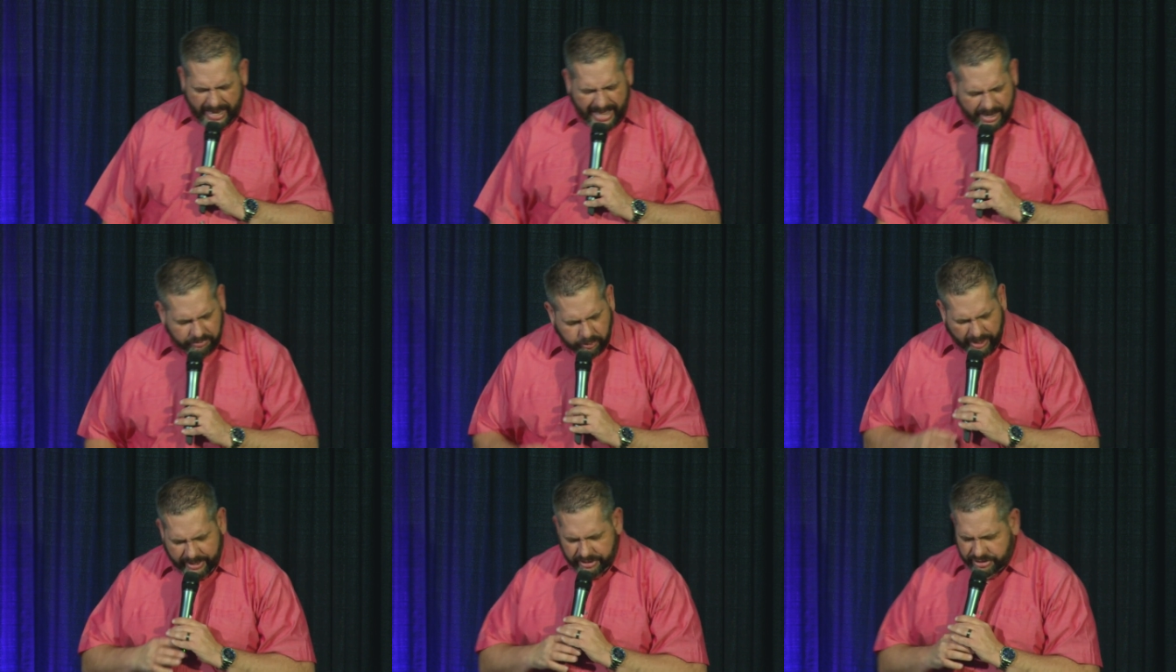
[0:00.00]
God,
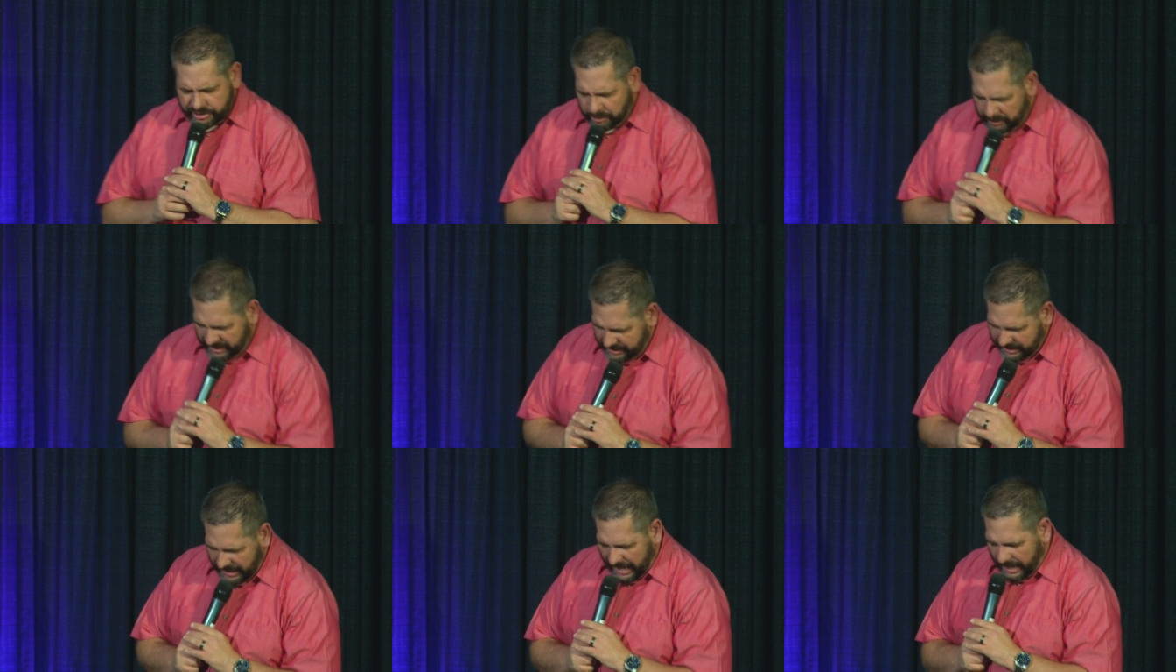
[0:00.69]
I've read it so
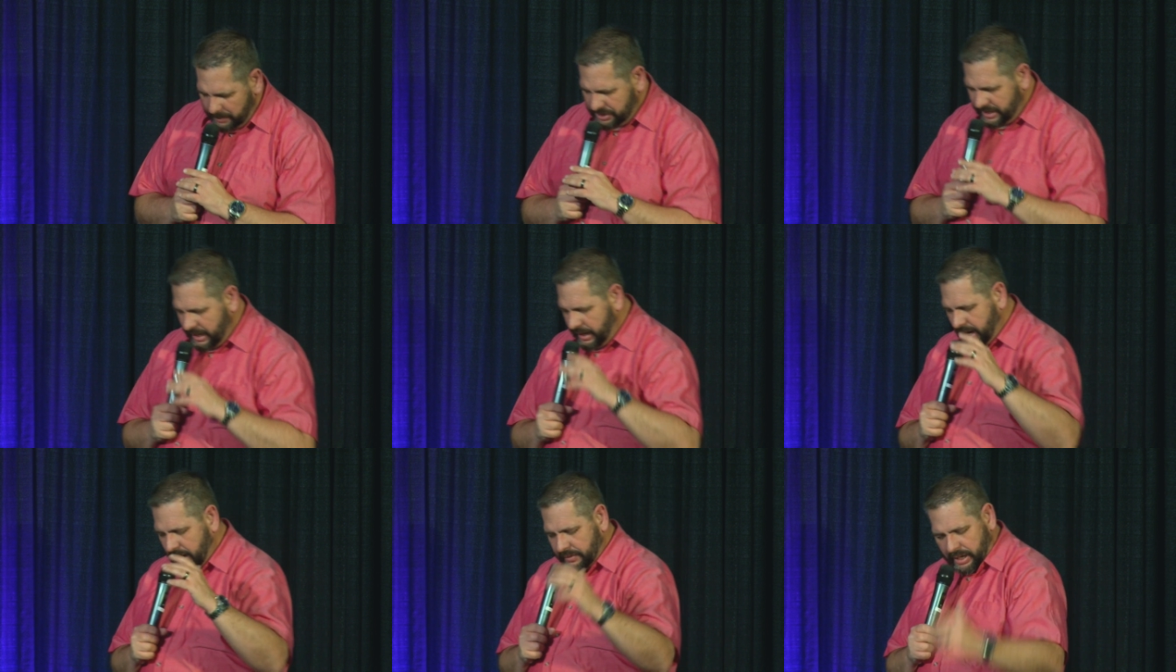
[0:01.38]
many times and
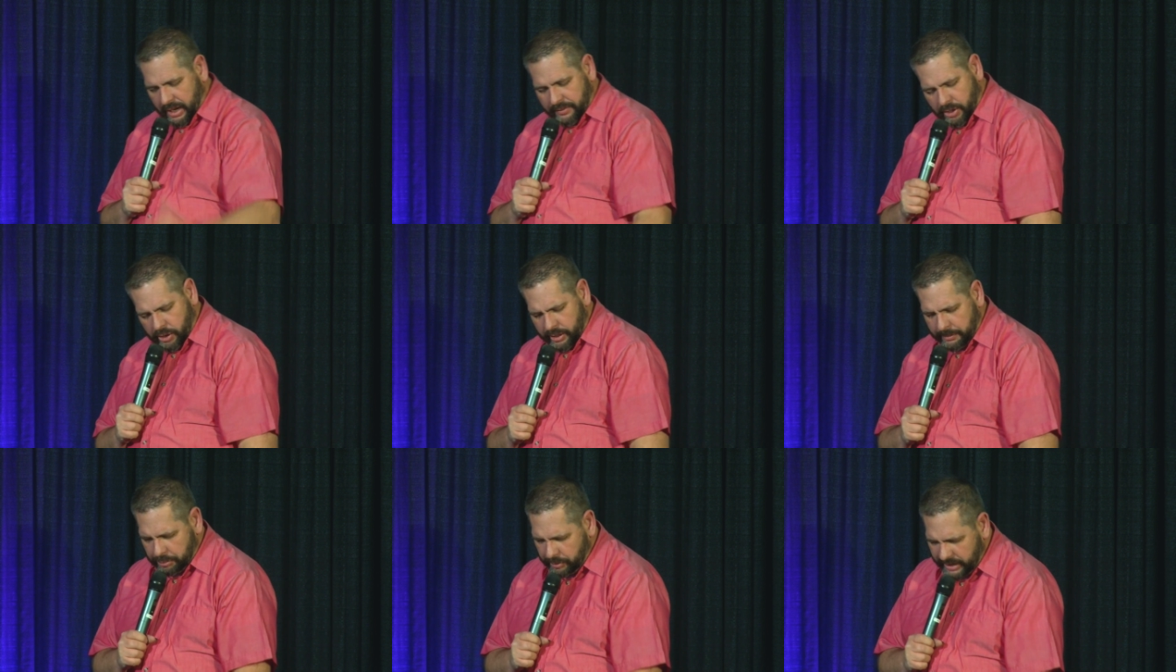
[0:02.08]
I, have I've
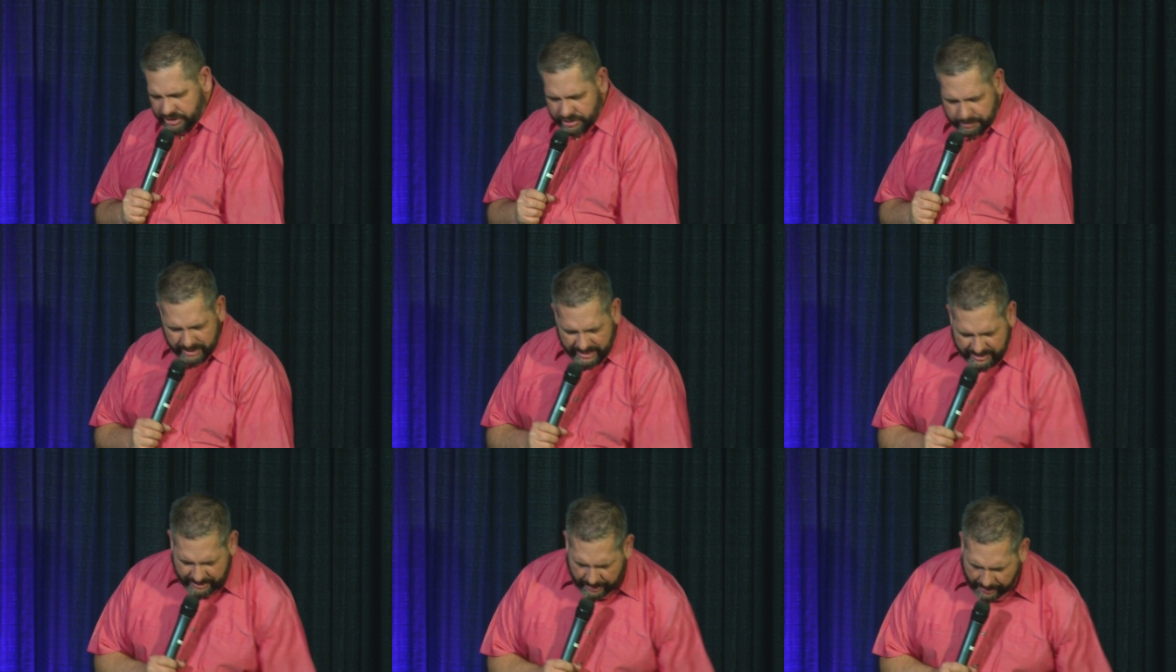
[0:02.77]
heard it preached
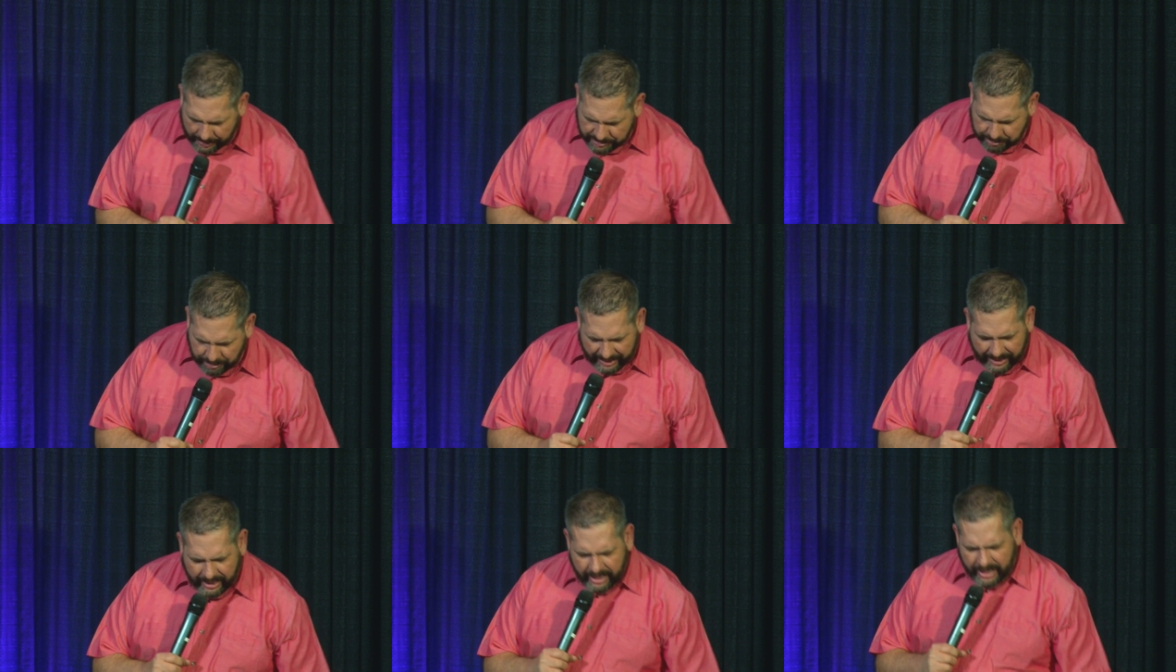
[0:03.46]
many times,
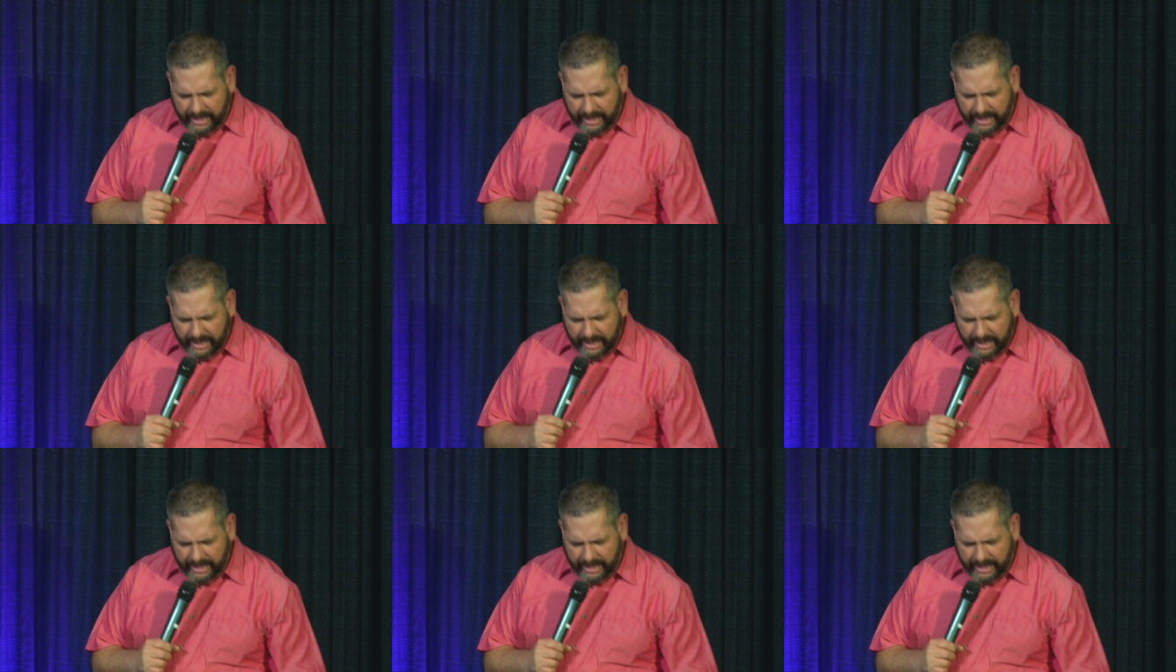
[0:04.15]
but I,